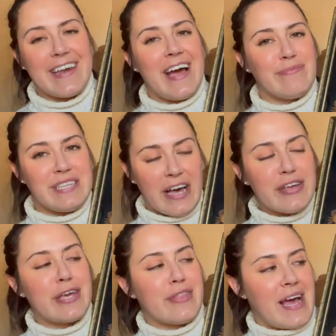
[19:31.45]
I'm telling
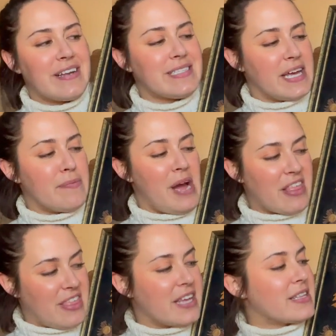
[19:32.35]
you, that is like my
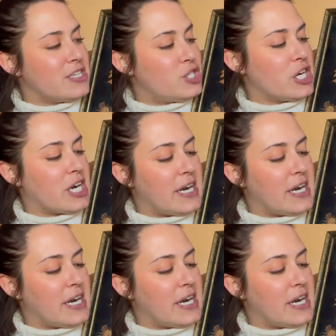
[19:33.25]
thing this year,